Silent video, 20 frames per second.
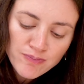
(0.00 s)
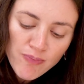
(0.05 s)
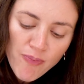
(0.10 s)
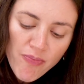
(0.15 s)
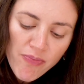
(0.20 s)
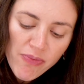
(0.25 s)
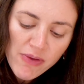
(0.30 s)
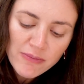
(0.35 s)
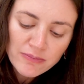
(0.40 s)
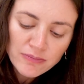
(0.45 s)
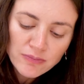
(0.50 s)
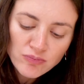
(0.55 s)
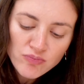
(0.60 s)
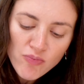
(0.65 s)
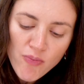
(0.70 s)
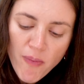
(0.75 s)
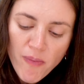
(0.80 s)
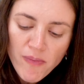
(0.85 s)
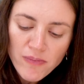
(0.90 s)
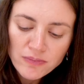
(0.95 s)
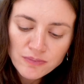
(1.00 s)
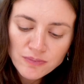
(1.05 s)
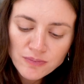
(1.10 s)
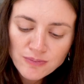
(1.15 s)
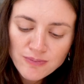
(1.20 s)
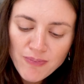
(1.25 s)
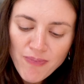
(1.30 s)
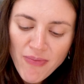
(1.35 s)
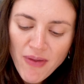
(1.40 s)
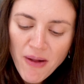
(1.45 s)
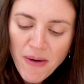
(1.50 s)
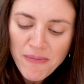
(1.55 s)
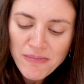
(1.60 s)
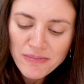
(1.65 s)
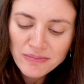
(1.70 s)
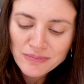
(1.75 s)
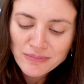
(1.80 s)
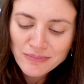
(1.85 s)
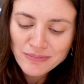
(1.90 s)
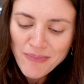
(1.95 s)
We have so much coconut in
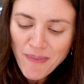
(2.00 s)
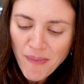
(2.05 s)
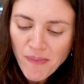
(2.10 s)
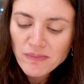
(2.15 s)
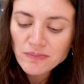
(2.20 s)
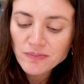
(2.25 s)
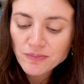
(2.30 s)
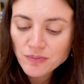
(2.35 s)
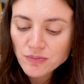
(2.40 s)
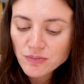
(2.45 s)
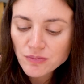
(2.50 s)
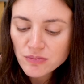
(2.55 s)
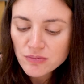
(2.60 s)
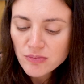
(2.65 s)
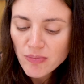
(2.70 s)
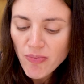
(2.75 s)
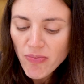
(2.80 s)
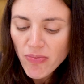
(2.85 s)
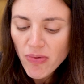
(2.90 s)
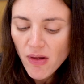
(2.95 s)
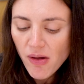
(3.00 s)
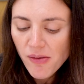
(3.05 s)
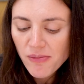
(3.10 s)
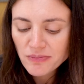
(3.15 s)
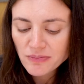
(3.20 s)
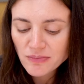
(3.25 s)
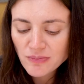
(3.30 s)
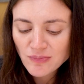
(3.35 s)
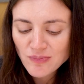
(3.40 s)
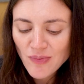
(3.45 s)
the Philippines. So let's go.